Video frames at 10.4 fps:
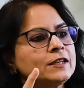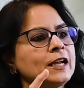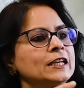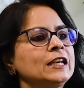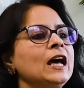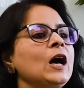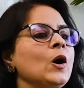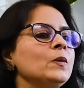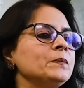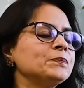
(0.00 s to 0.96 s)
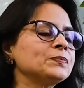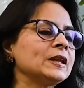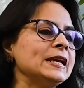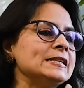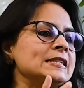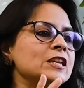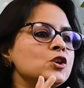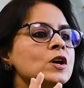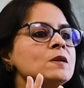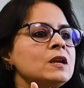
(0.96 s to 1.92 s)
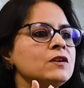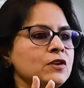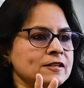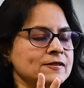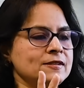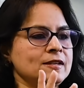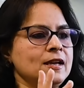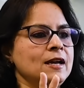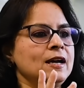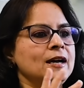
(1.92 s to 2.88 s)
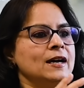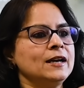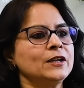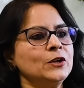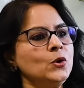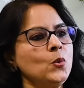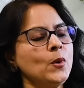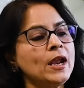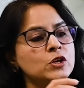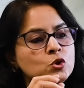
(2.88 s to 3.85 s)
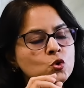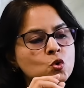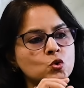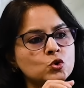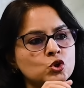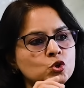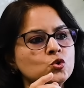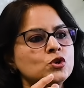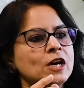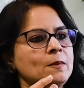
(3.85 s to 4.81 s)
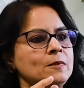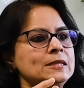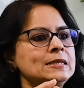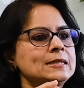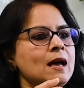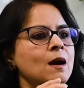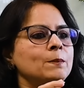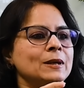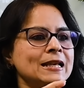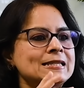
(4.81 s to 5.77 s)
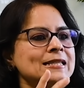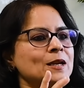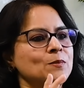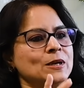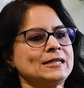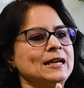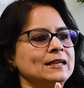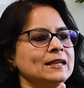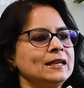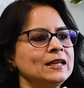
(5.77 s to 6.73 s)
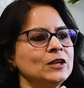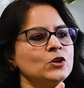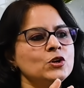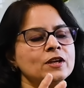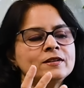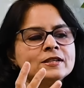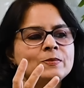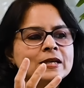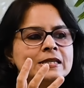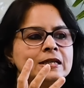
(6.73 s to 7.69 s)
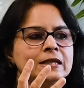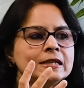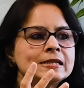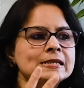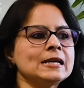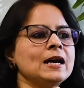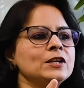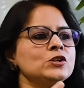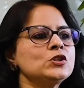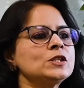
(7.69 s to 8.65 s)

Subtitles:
right now, is the you and me rings. Where two diamonds are placed side by side. It is basically designed to